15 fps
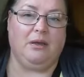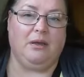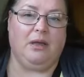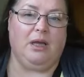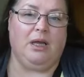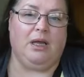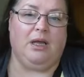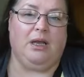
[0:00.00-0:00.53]

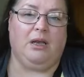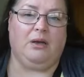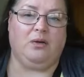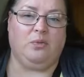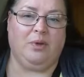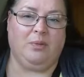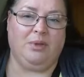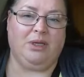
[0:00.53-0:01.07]
Uh, a lot of
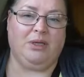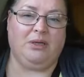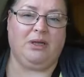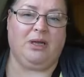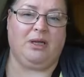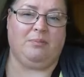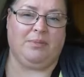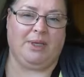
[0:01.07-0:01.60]
women
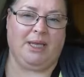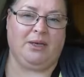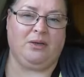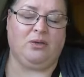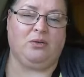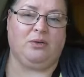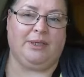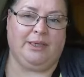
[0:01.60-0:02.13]
and men
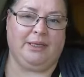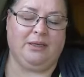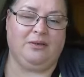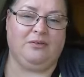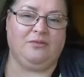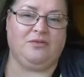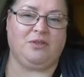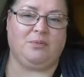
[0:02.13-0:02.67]
who
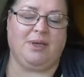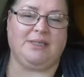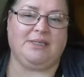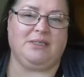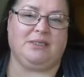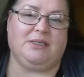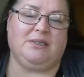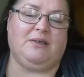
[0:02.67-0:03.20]
leave
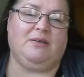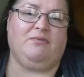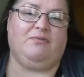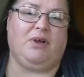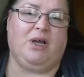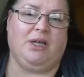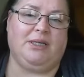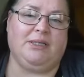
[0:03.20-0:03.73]
domestic
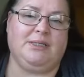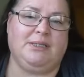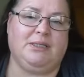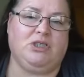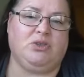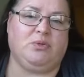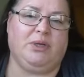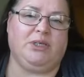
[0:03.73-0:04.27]
violence
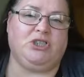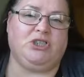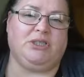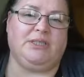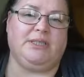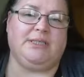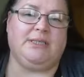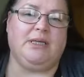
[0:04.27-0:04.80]

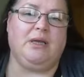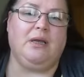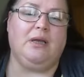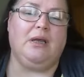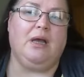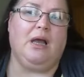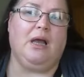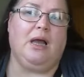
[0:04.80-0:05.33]
situations,
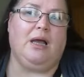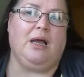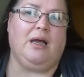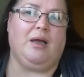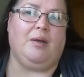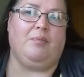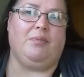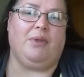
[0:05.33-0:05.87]

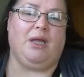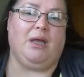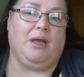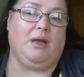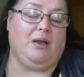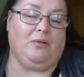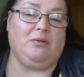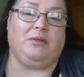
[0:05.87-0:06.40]
um,
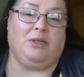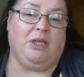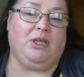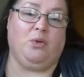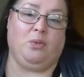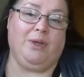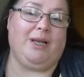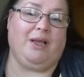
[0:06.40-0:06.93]
you
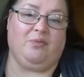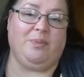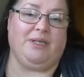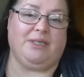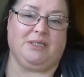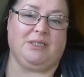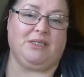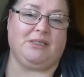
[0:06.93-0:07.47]
will have
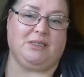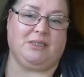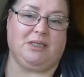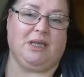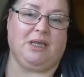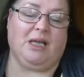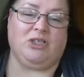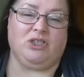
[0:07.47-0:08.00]
PTSD,
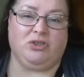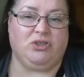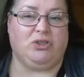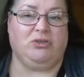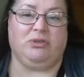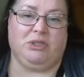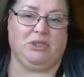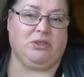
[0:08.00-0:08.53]
and you
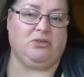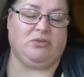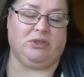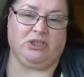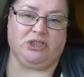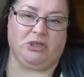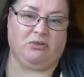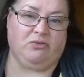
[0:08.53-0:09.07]
do need to
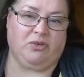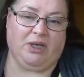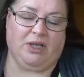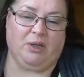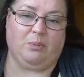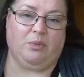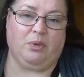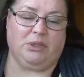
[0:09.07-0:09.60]
reach out for
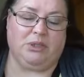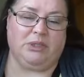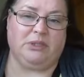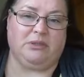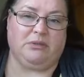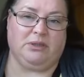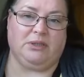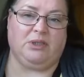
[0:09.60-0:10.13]
help once
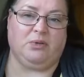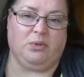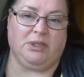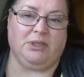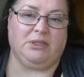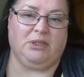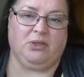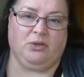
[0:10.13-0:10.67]
you you want
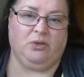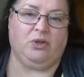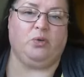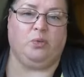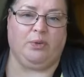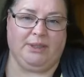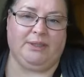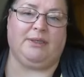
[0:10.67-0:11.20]
you know you
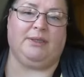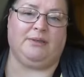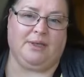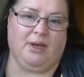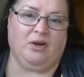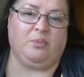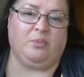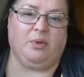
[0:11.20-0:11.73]
will need
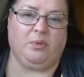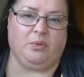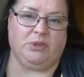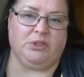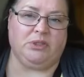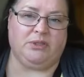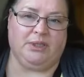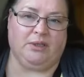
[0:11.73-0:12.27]
therapy
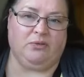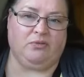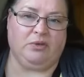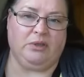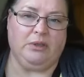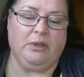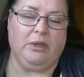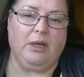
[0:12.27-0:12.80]
once you leave,
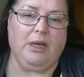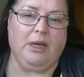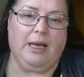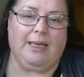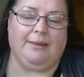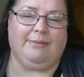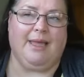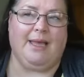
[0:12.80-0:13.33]

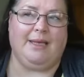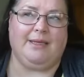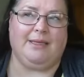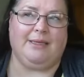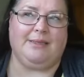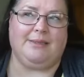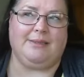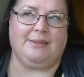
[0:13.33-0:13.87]
and that
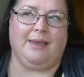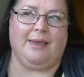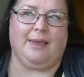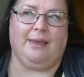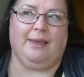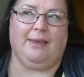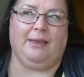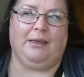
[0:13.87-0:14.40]
is
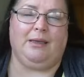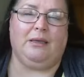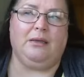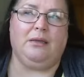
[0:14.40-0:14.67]
a